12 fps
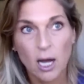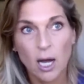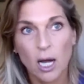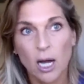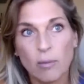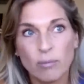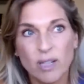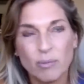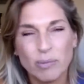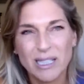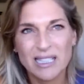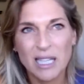Um,
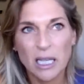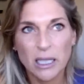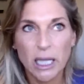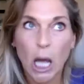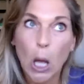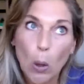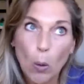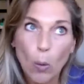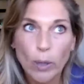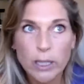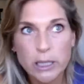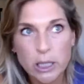but it's not like oh,
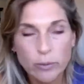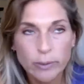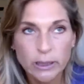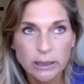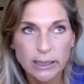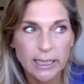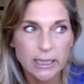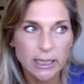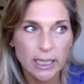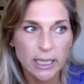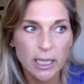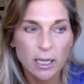it's humility. It's
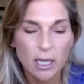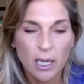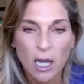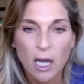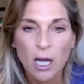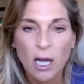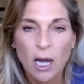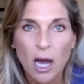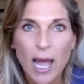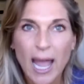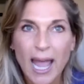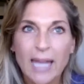like,
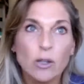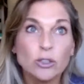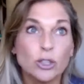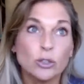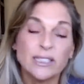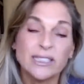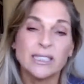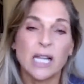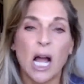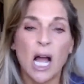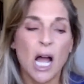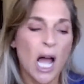and also listen,
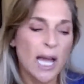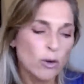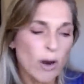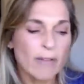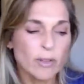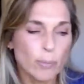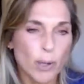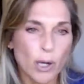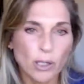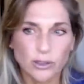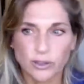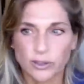I don't have the
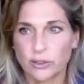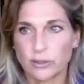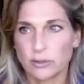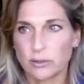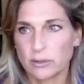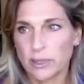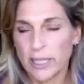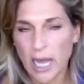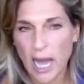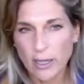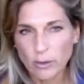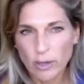balls. Like
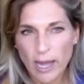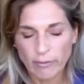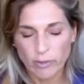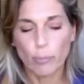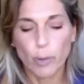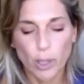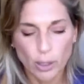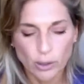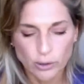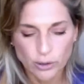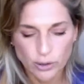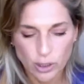I don't have the
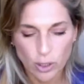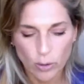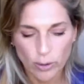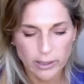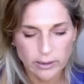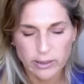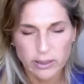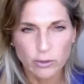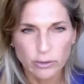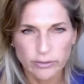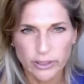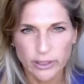balls to go against the
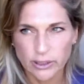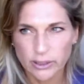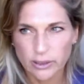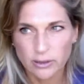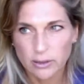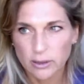universe.